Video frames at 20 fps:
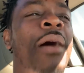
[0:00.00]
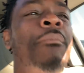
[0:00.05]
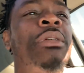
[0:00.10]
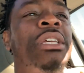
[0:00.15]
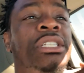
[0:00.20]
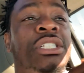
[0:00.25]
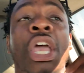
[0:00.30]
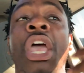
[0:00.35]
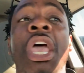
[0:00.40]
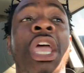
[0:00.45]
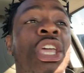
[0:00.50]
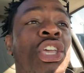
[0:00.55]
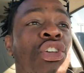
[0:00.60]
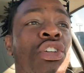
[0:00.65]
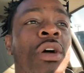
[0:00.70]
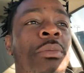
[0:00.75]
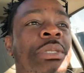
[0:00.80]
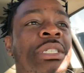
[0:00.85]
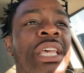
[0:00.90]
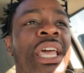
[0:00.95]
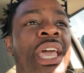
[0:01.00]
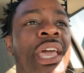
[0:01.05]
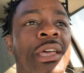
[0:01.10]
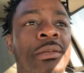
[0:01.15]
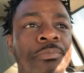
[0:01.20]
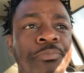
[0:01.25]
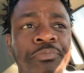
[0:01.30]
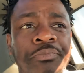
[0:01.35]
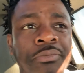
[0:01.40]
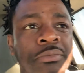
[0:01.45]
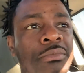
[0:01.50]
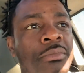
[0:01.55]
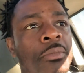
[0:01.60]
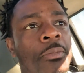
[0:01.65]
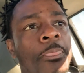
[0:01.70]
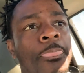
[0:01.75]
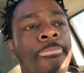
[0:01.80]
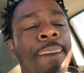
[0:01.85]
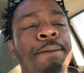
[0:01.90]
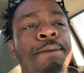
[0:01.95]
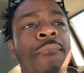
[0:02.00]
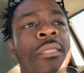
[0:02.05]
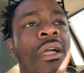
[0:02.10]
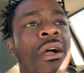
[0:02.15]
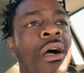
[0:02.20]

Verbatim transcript: I'm just, you know what I'm saying?